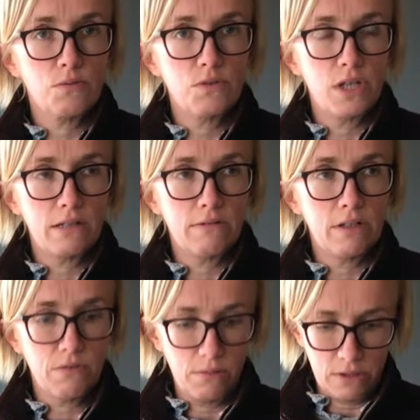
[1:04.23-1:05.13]
January,
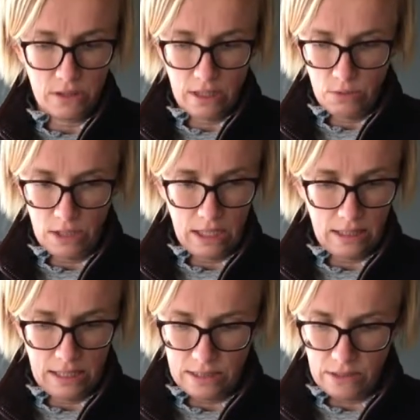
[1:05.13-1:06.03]
February time, and
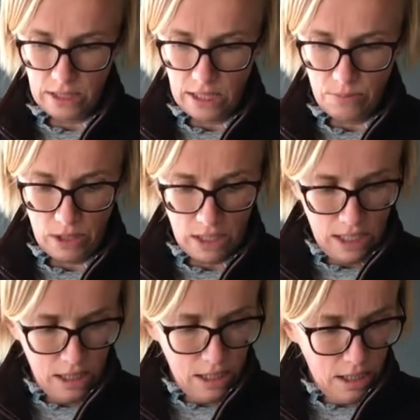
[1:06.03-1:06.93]
that's okay. But
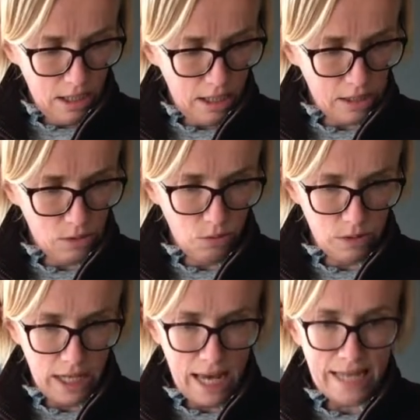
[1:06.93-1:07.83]
I thought, what
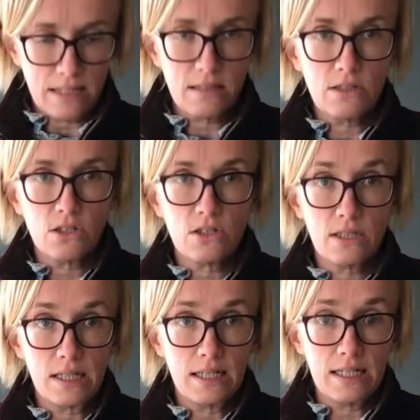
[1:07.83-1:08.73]
the heck, it's such a
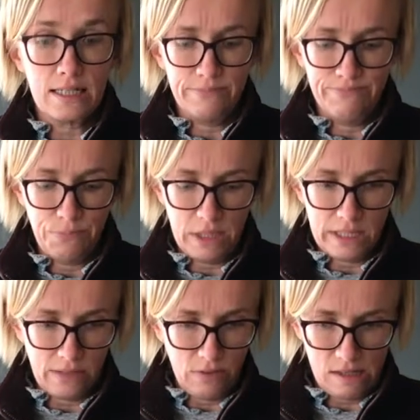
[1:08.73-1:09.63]
sturdy
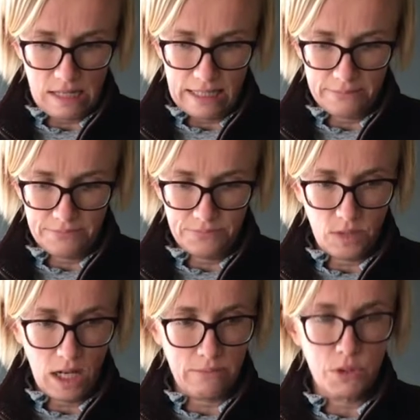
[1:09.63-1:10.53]
beast of a thing.
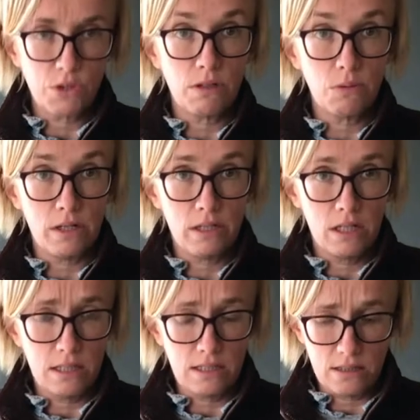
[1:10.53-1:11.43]
I'm sure it won't
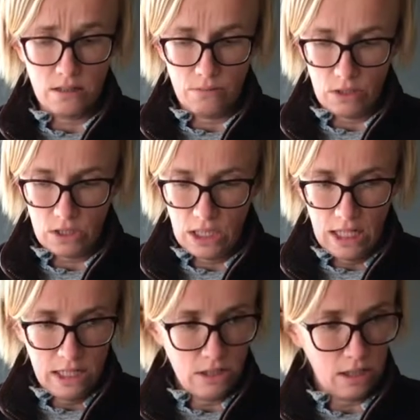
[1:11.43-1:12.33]
hurt it too much.
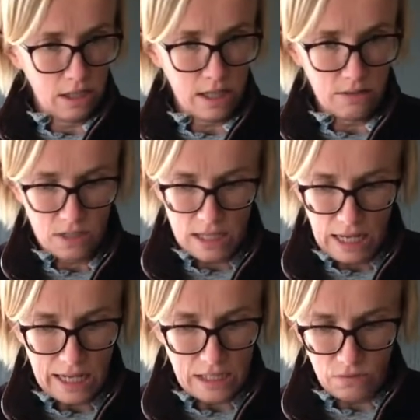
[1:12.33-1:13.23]
You can kind of see the
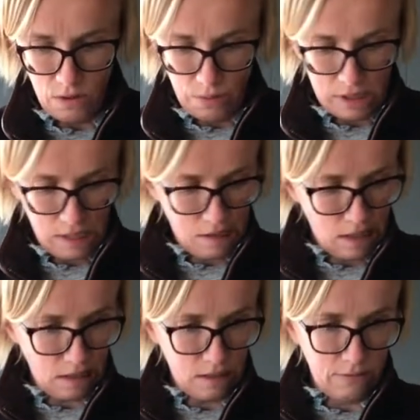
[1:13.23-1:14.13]
age of it by the
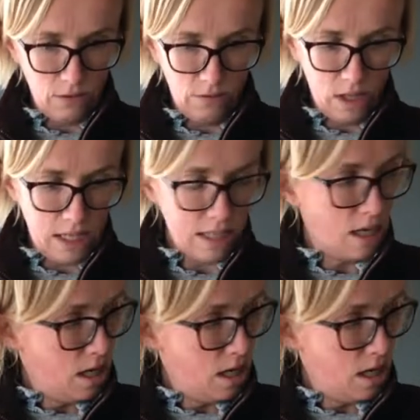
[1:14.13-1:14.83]
thickness of the vines.